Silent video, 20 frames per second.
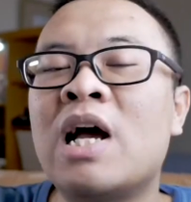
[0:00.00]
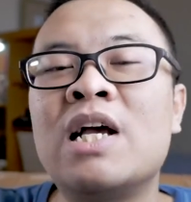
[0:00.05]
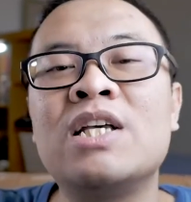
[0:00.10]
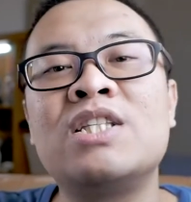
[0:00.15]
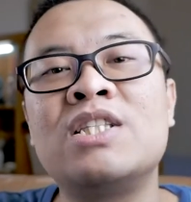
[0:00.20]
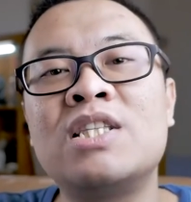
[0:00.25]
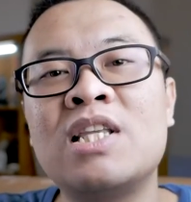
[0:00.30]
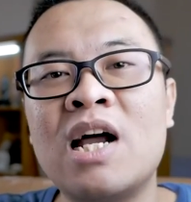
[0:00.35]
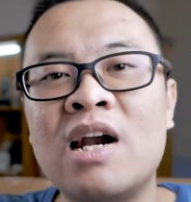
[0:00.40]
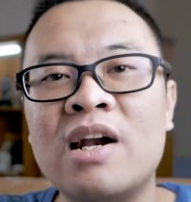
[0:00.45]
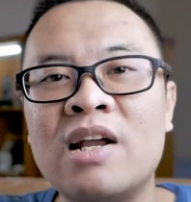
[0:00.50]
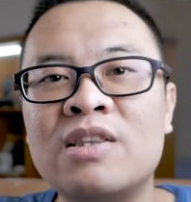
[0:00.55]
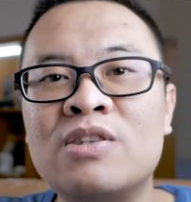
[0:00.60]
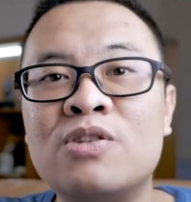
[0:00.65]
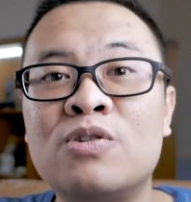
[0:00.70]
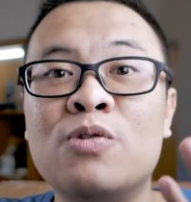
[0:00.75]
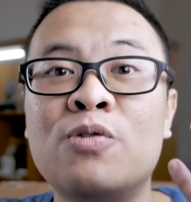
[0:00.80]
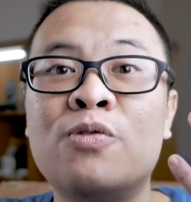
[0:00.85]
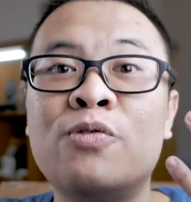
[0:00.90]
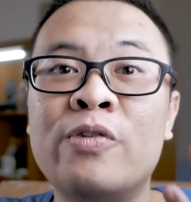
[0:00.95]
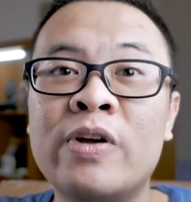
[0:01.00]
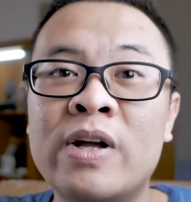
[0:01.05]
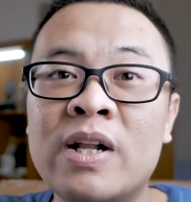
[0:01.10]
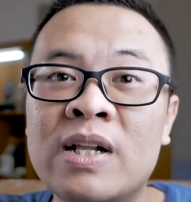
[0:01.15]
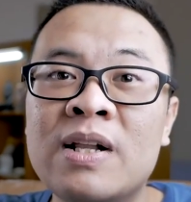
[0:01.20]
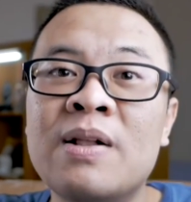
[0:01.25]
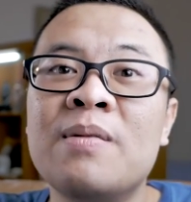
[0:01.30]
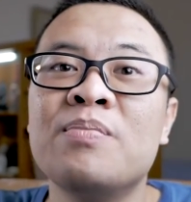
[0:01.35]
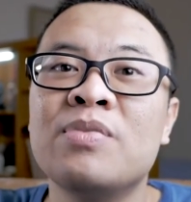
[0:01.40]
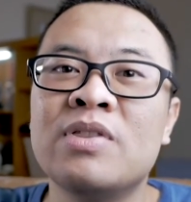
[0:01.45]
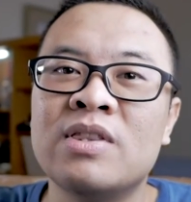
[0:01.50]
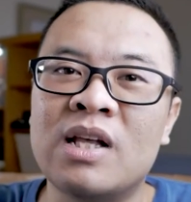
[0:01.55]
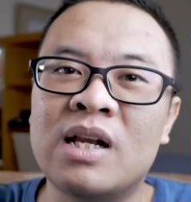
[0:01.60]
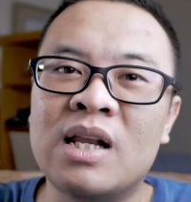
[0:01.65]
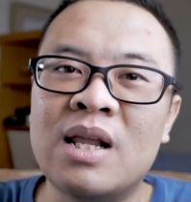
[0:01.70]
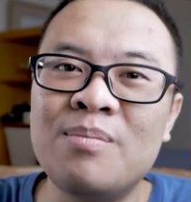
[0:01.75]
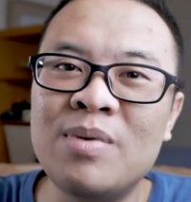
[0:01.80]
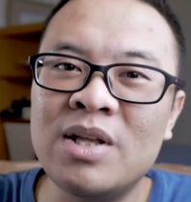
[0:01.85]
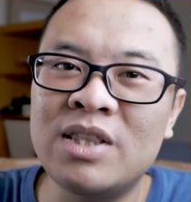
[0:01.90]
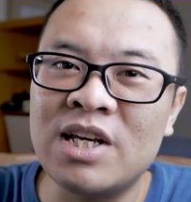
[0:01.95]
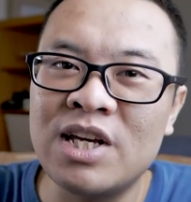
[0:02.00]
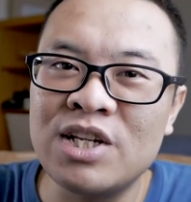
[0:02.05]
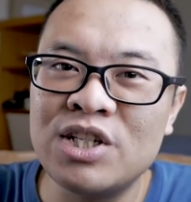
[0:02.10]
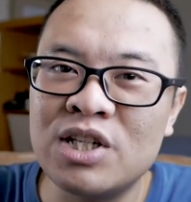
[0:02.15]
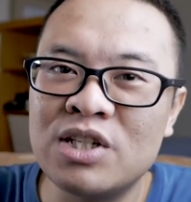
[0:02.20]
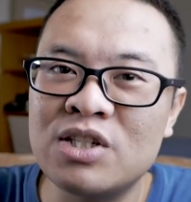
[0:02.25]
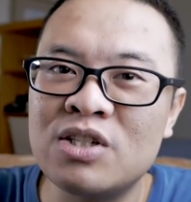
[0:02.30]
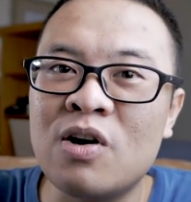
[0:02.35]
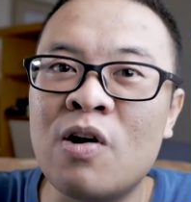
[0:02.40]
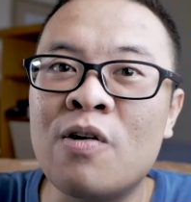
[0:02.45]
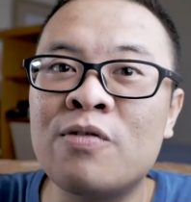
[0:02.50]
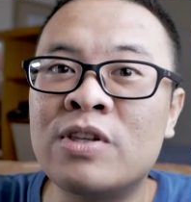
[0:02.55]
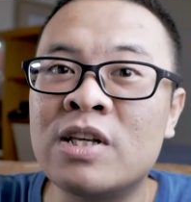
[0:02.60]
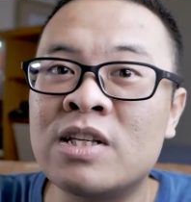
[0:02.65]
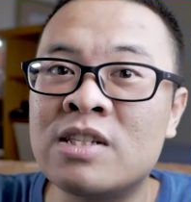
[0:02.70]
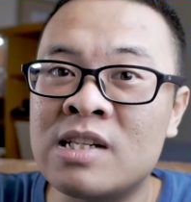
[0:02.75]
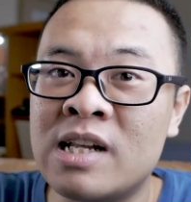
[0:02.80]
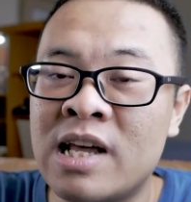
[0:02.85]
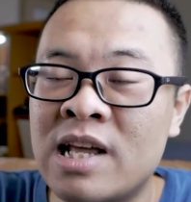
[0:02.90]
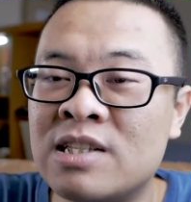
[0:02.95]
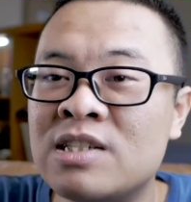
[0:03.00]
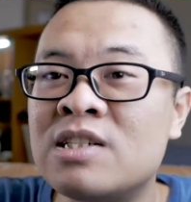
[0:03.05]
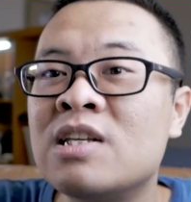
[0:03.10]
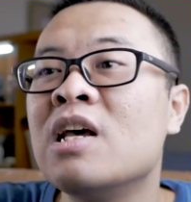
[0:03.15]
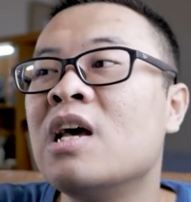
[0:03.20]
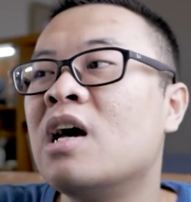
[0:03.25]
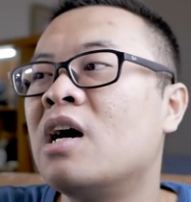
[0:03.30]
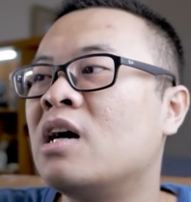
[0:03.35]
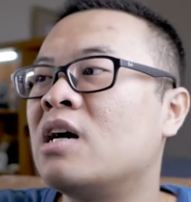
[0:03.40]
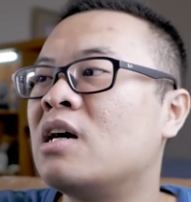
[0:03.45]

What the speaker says: I started to feel the limitations of this lens